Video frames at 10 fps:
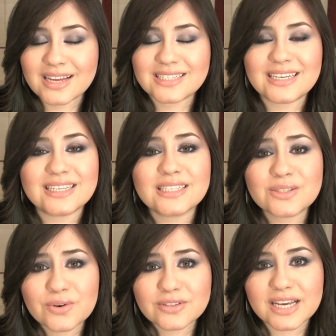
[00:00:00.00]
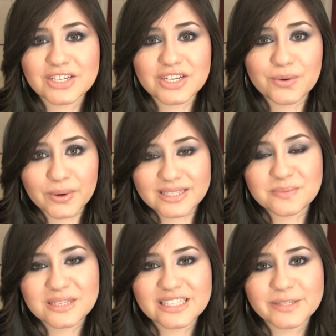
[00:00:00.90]
Today's tutorial is actually going to
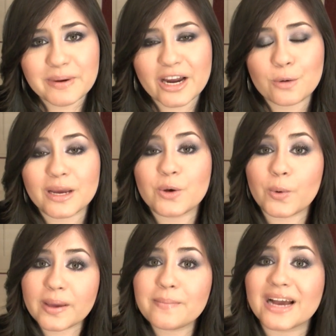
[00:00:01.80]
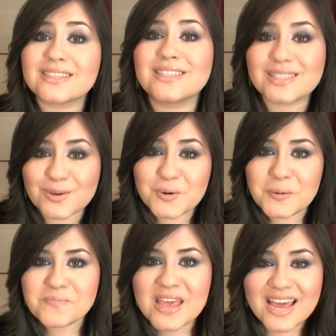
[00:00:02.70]
be inspired by going back to
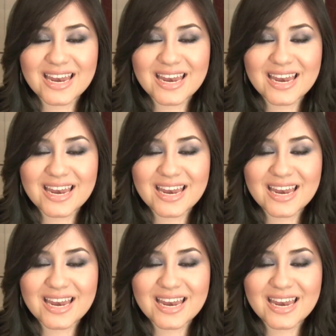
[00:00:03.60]
school.